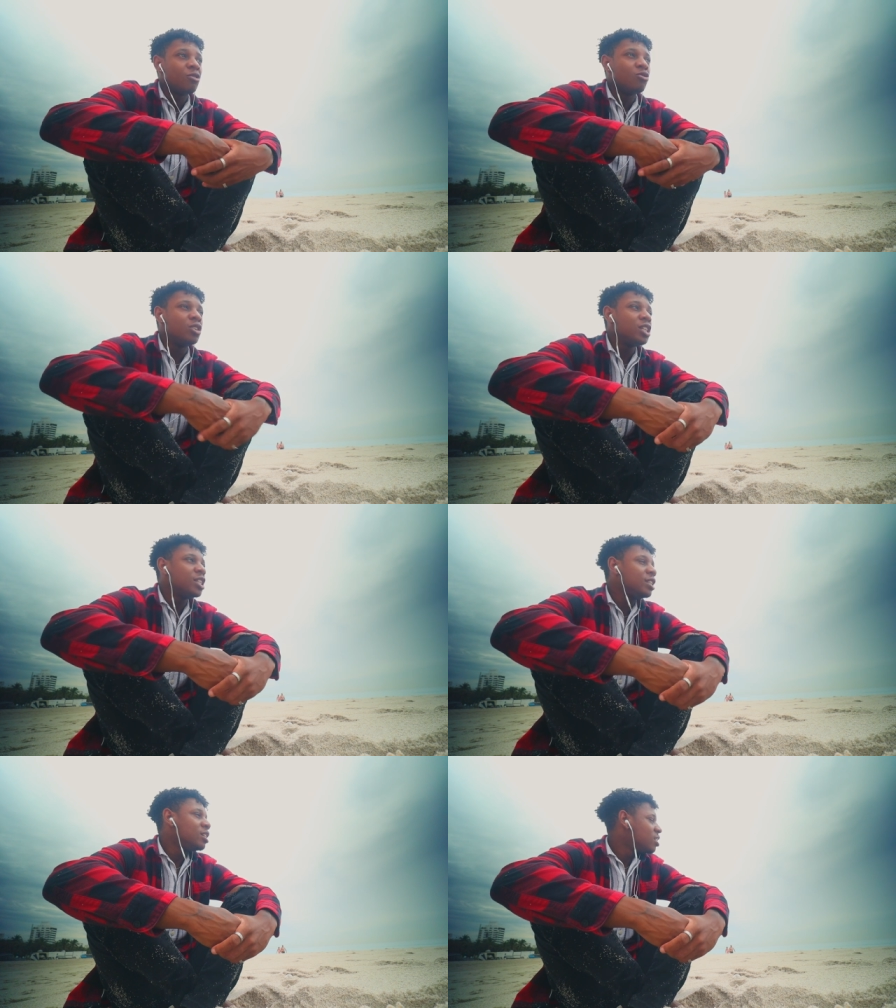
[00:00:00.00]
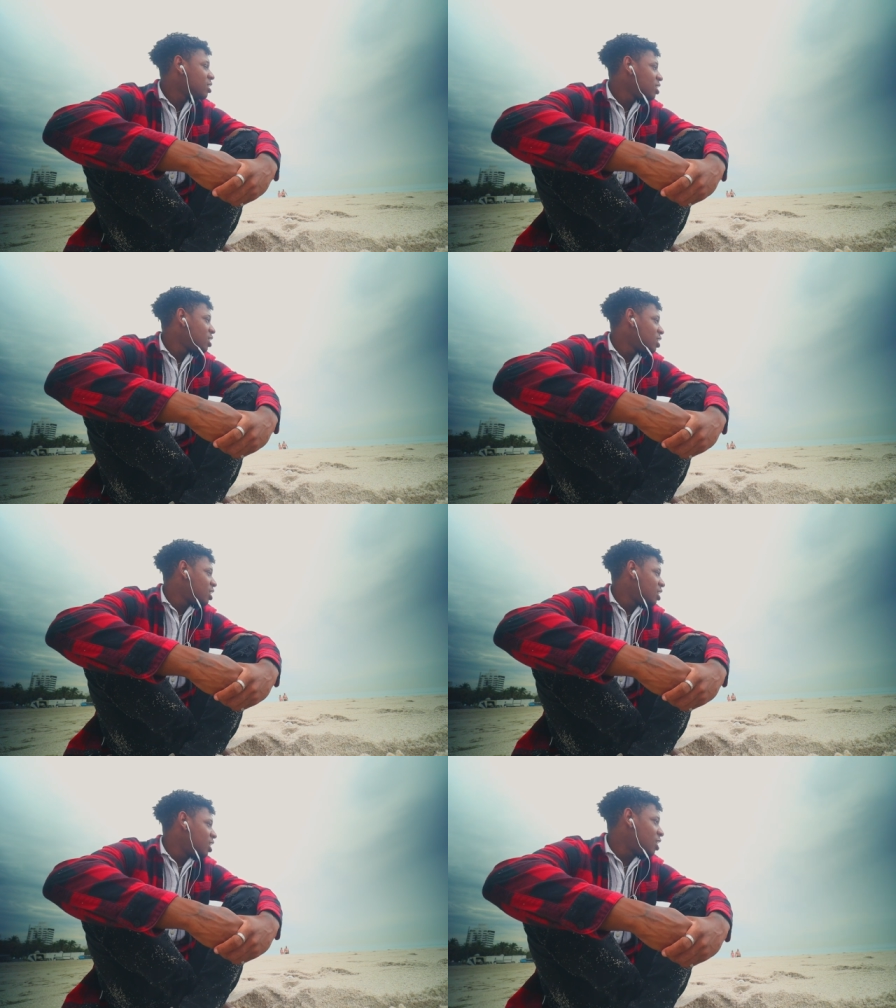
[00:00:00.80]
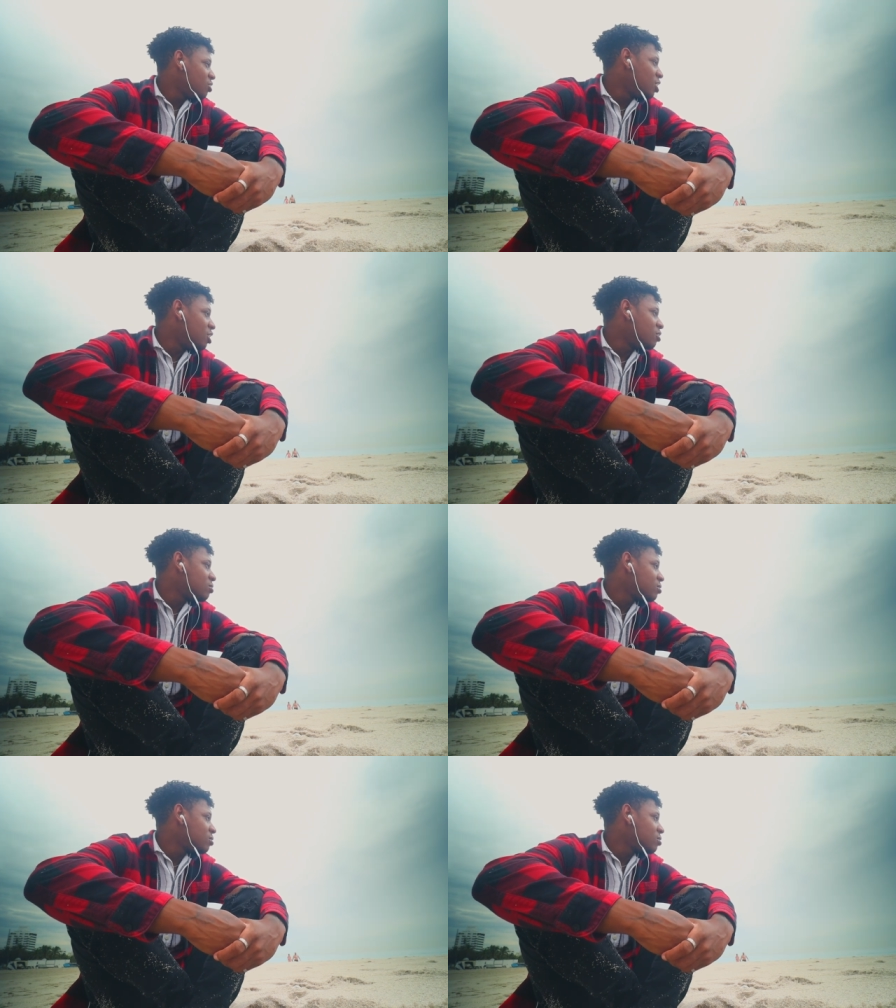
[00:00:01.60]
really, I don't know.